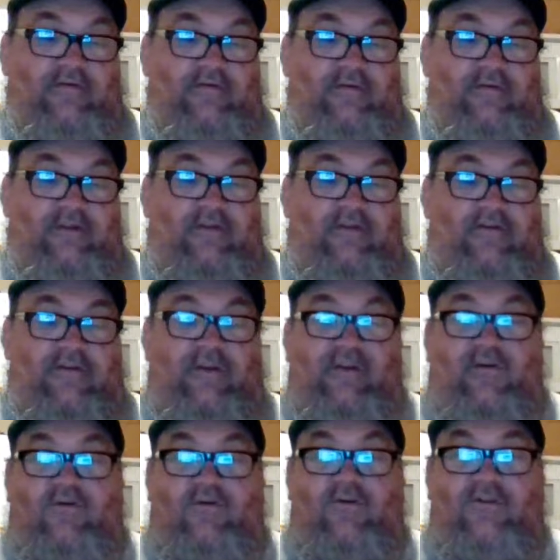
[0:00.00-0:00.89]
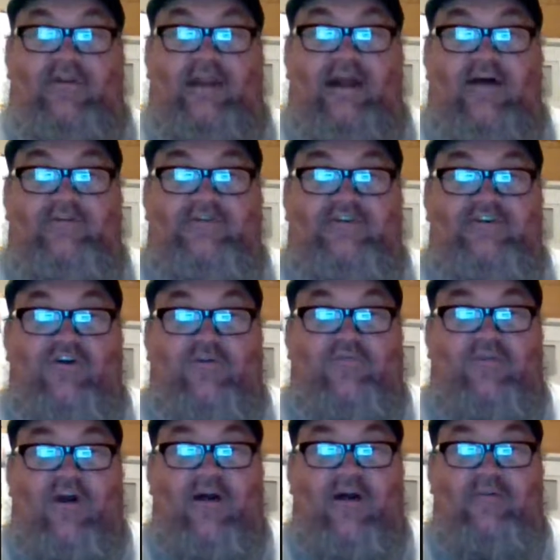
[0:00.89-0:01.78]
It'll hold an ounce,
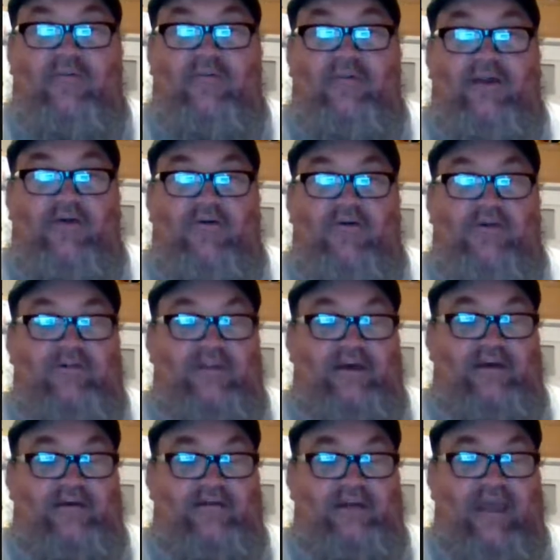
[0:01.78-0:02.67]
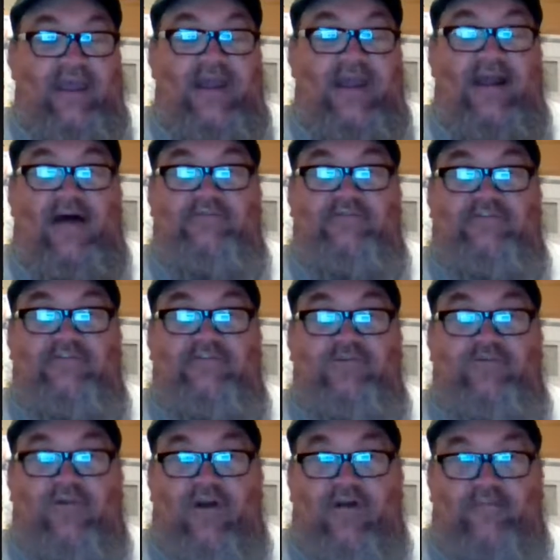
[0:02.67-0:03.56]
no problem. It'll hold a 8 ounce,
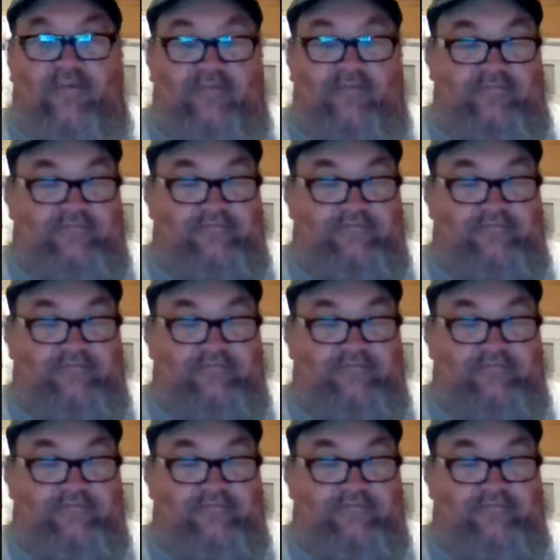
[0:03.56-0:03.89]
no problem.